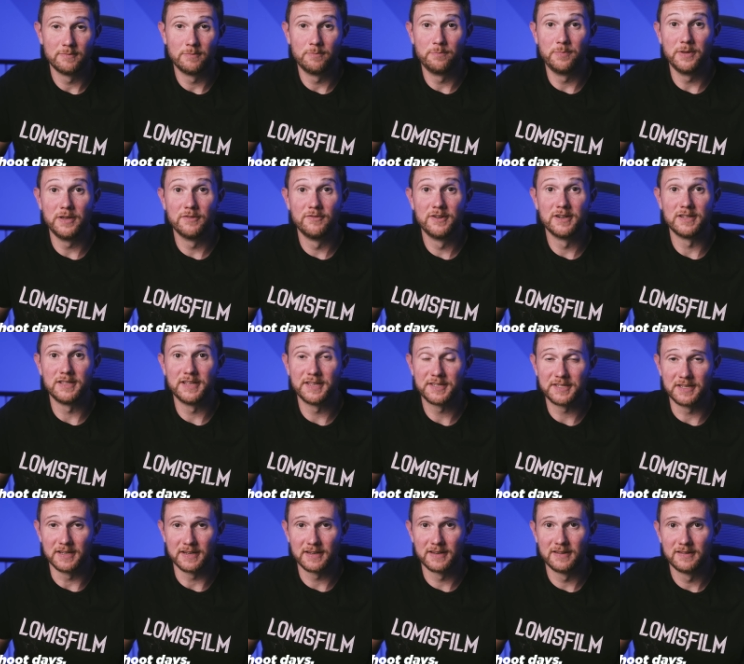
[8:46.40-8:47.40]
Be
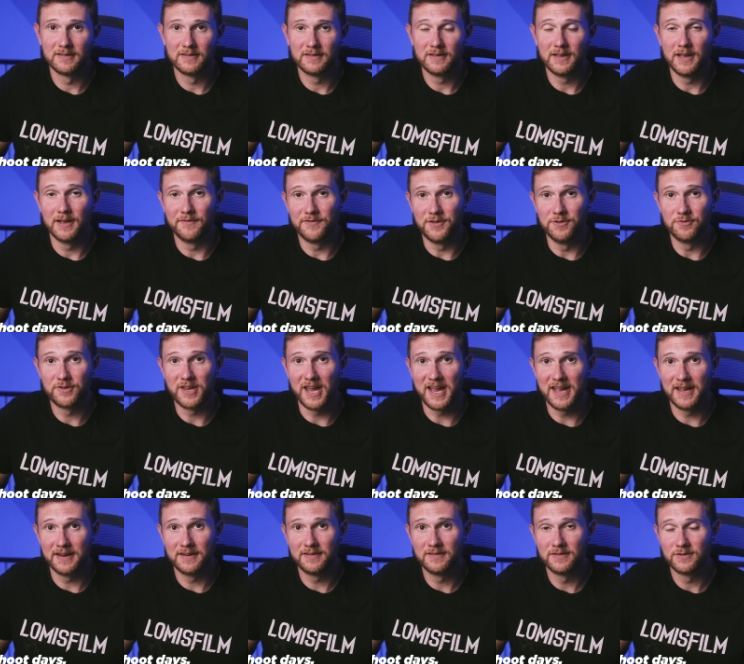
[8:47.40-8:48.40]
realistic. If you
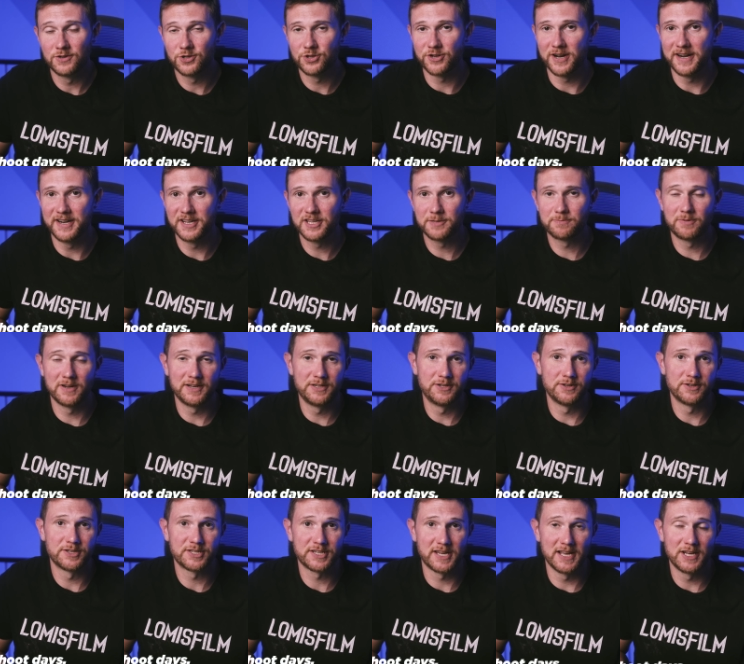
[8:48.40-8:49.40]
can, try to spread
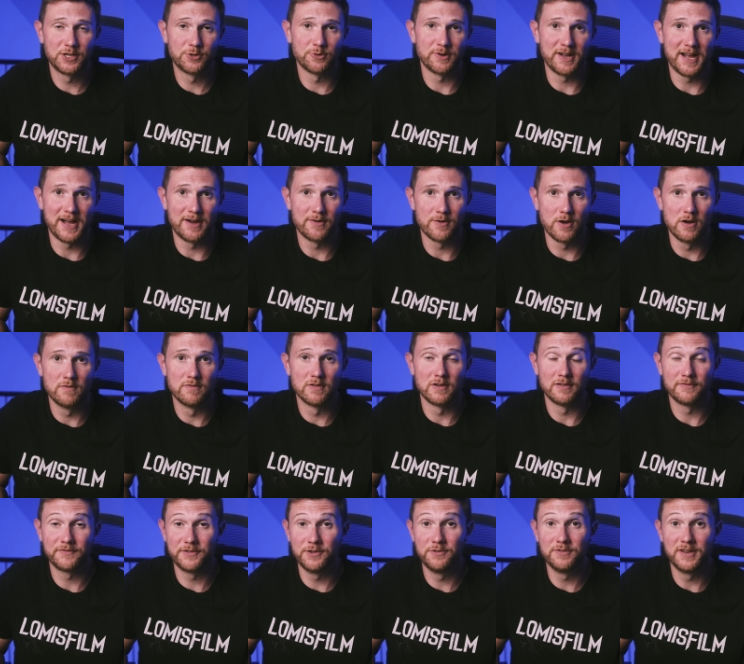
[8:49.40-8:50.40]
your schedule out over a
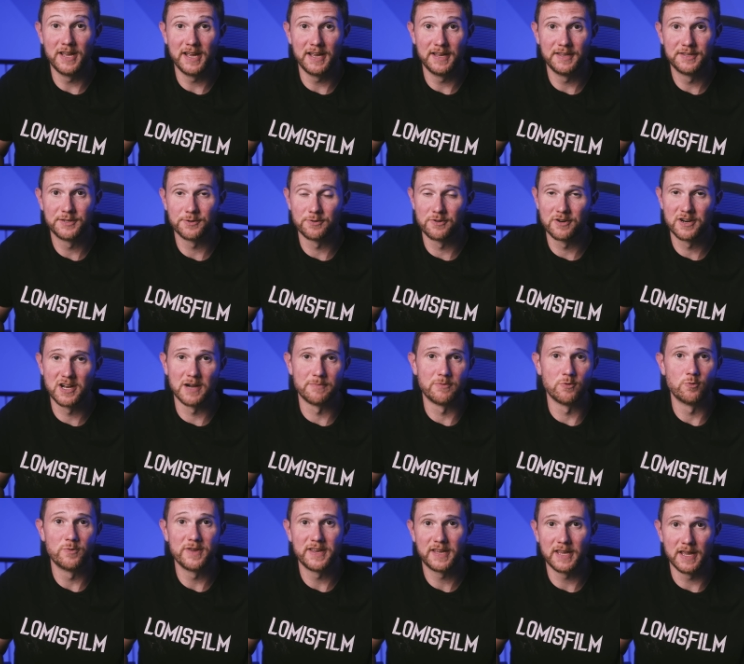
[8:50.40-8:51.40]
few days or a couple
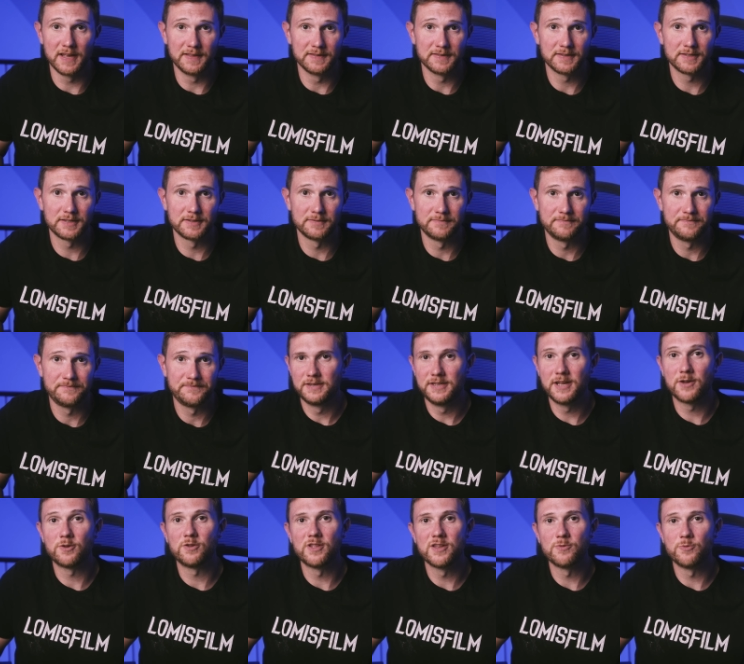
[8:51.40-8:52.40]
weekends.
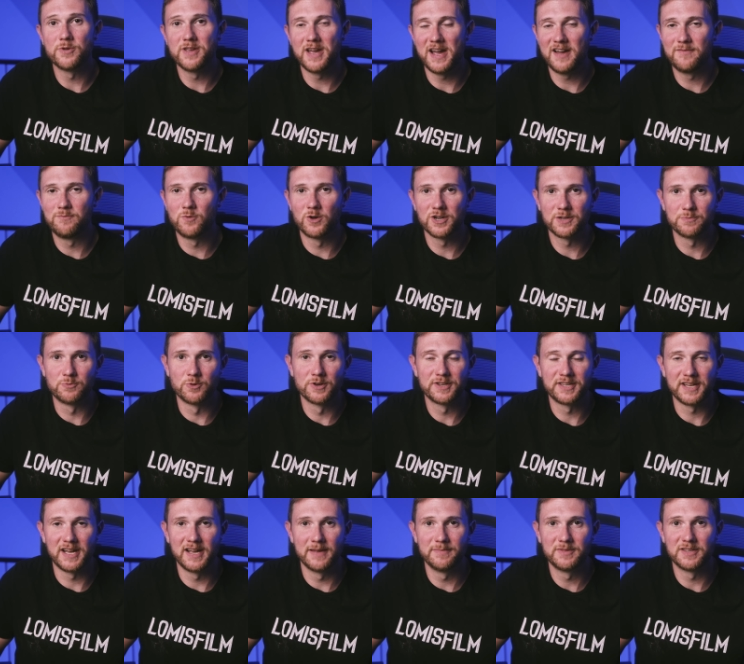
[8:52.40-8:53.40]
Not only will you have much more
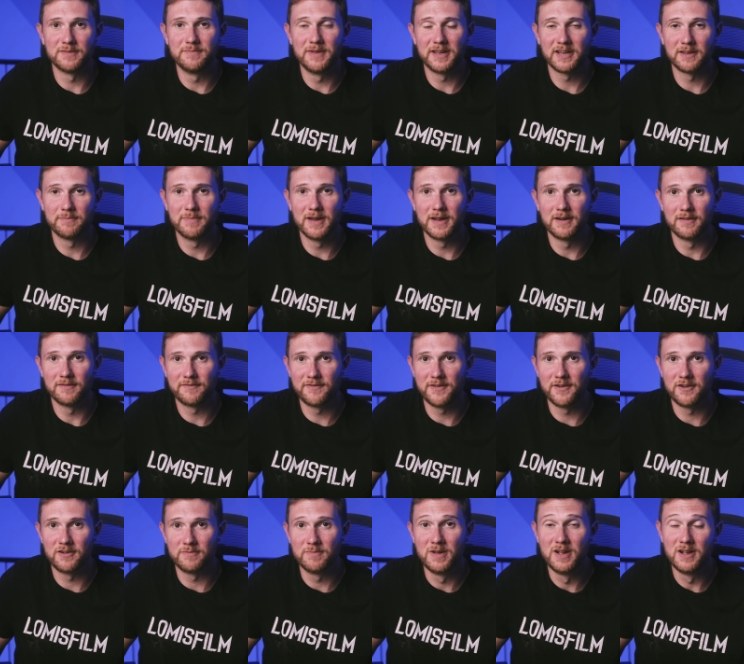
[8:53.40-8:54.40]
time to make a better
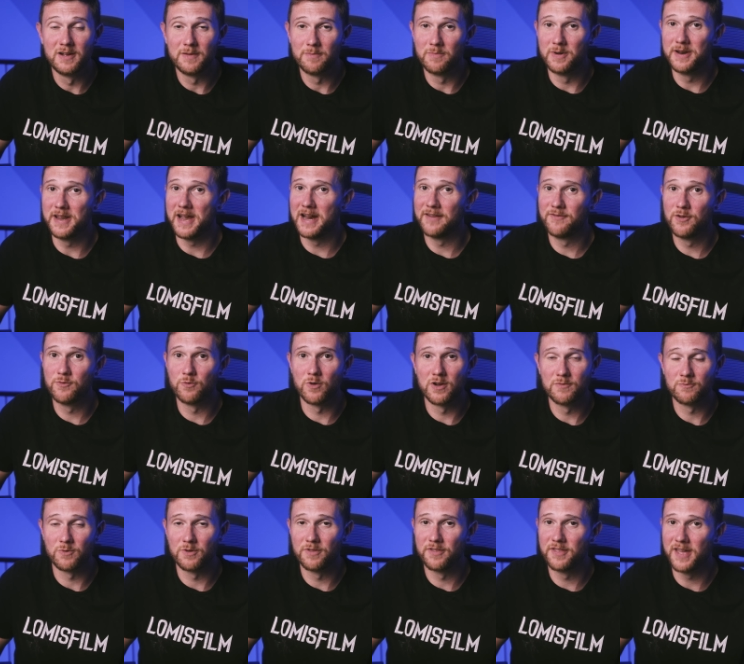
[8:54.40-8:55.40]
film, but everyone
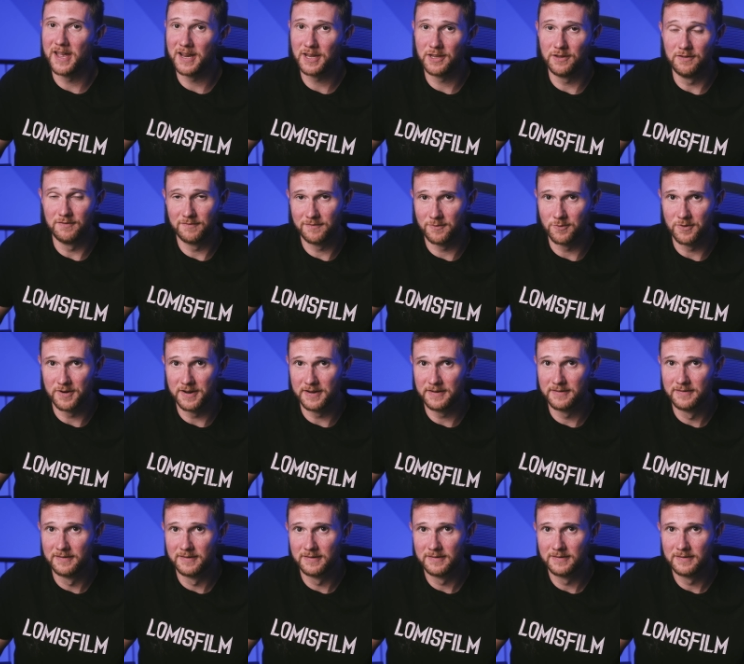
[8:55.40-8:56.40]
will thank you for it.
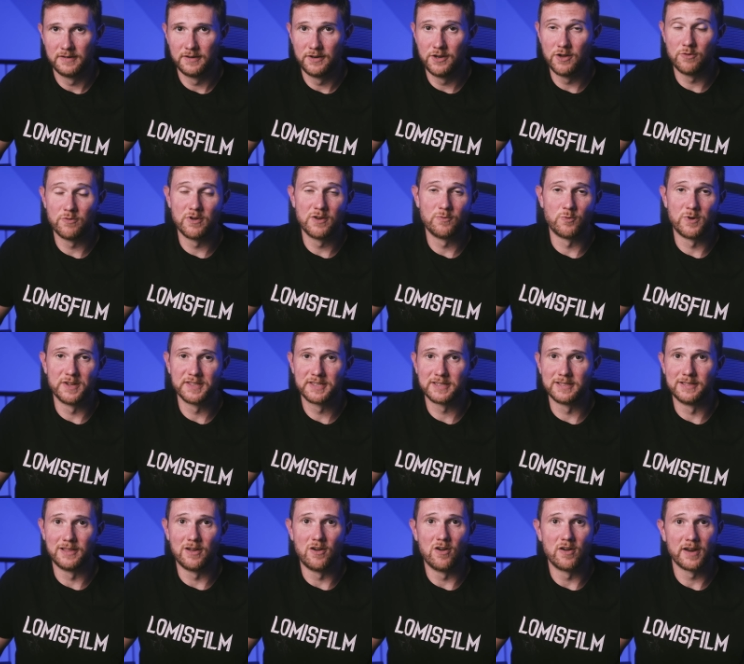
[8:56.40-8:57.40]
No one wants
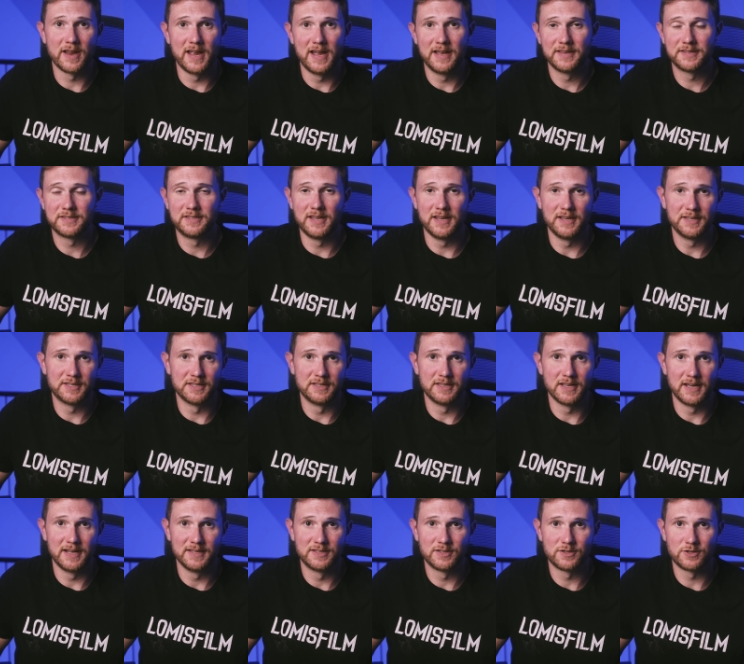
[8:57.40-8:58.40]
long ass days and
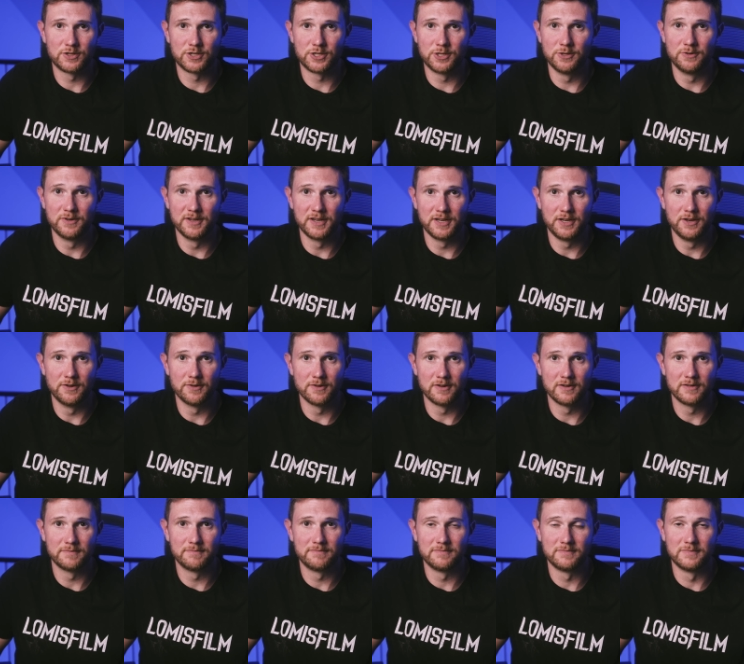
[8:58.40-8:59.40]
nights shooting
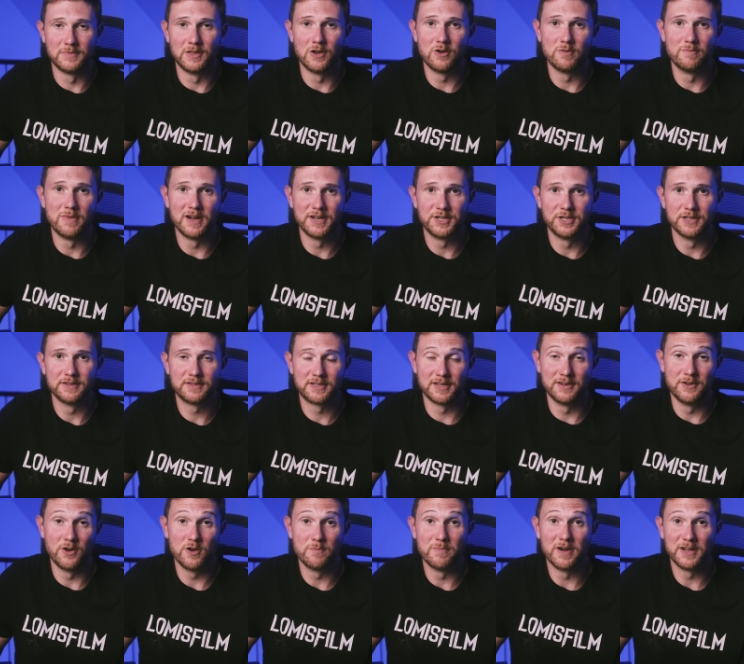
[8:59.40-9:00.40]
your low budget to
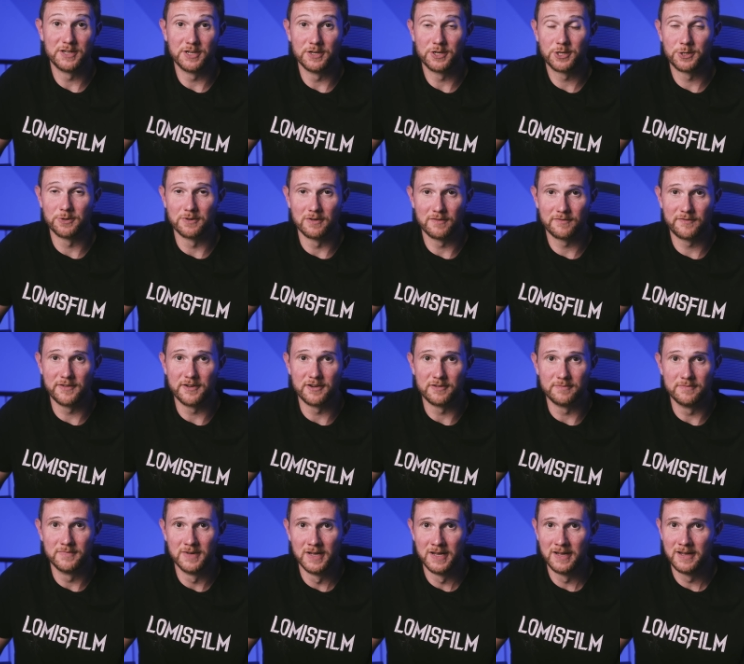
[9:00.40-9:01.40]
no budget short film.